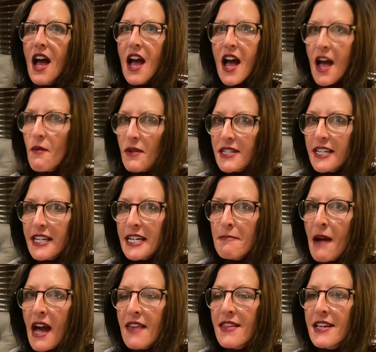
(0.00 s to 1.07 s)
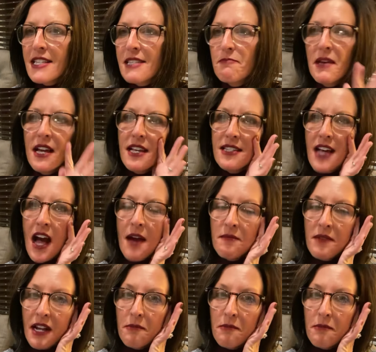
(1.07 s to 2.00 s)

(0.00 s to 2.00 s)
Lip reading: I wasn't gonna buy this because I'm not a